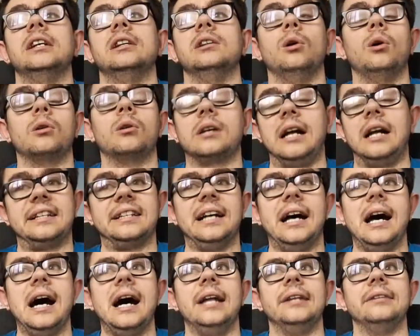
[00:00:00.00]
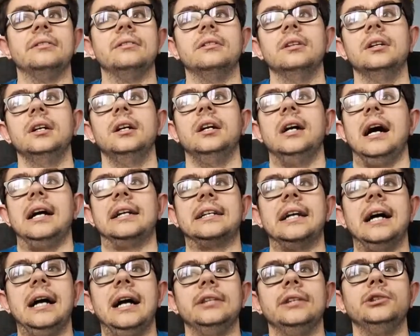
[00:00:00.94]
look, I
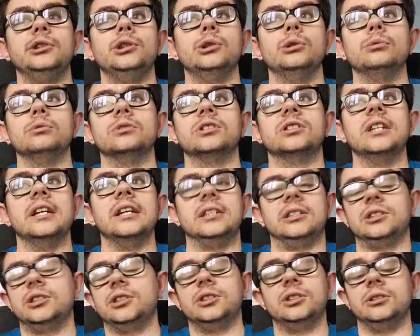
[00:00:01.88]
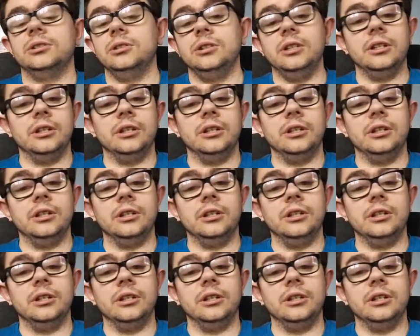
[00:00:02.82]
can't use this,